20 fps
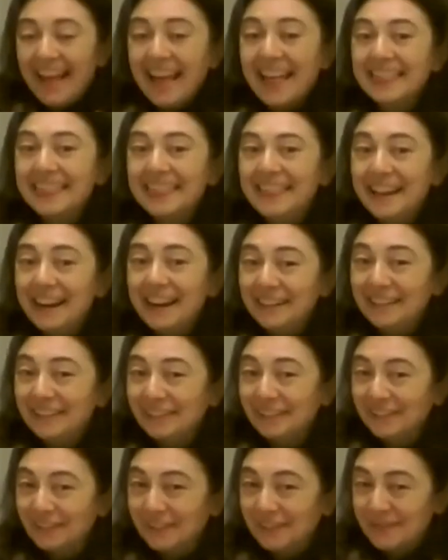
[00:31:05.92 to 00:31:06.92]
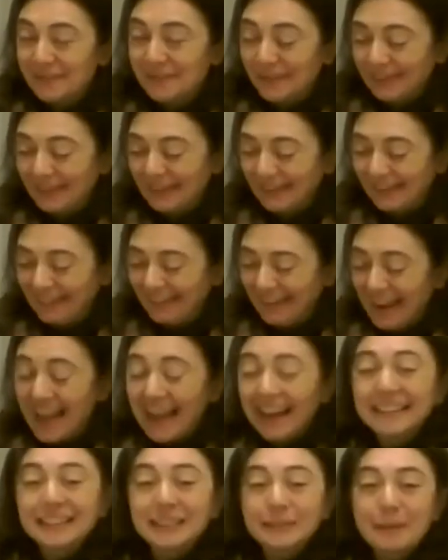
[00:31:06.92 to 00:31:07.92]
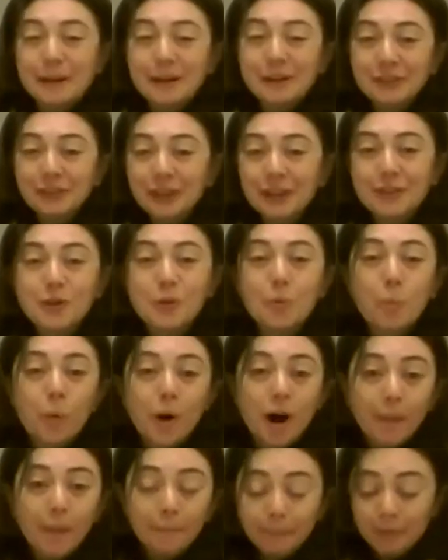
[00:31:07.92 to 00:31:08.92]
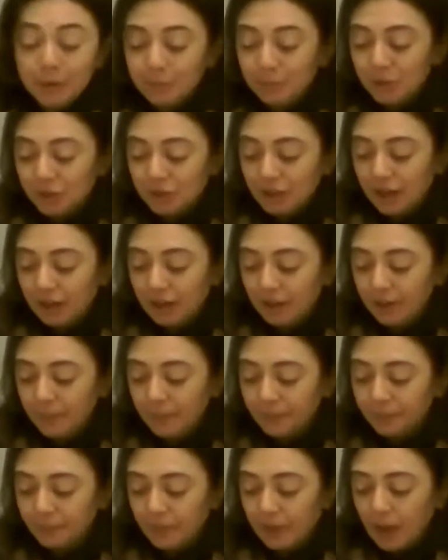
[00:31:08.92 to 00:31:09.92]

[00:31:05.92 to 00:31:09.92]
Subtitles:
They sure were, especially the wampum shell.